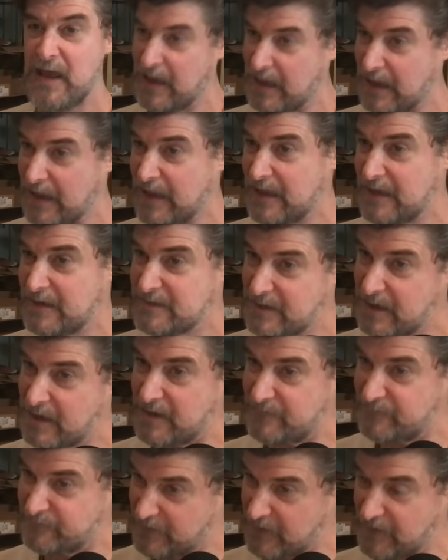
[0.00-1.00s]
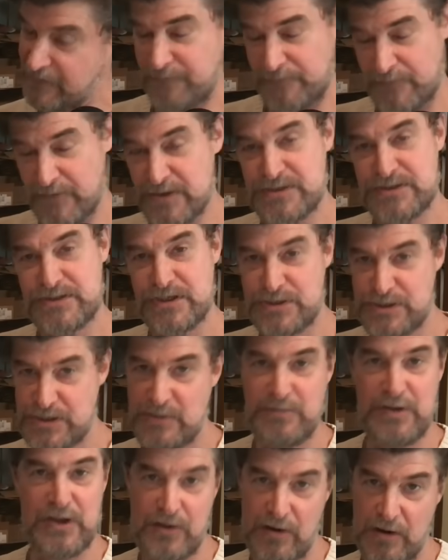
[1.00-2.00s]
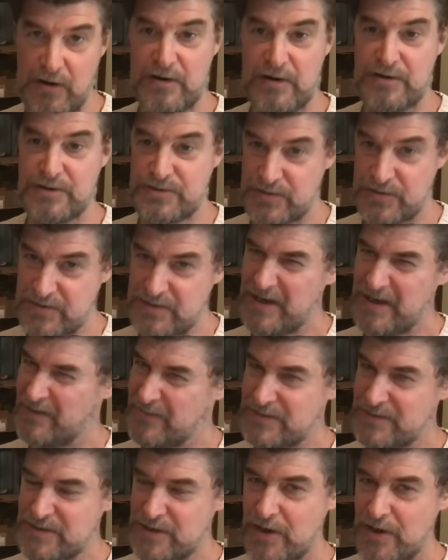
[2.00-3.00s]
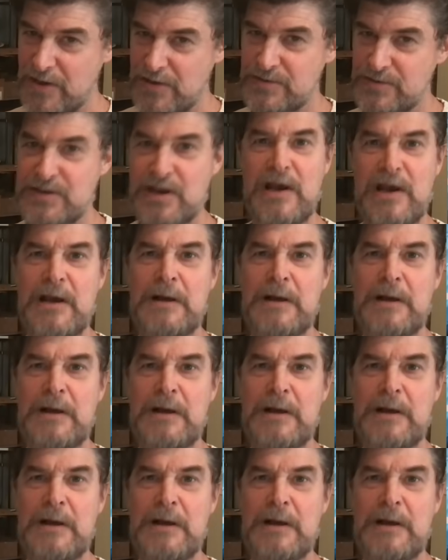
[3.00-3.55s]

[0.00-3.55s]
and gave deference to Jimmy Carter. So see how this goes.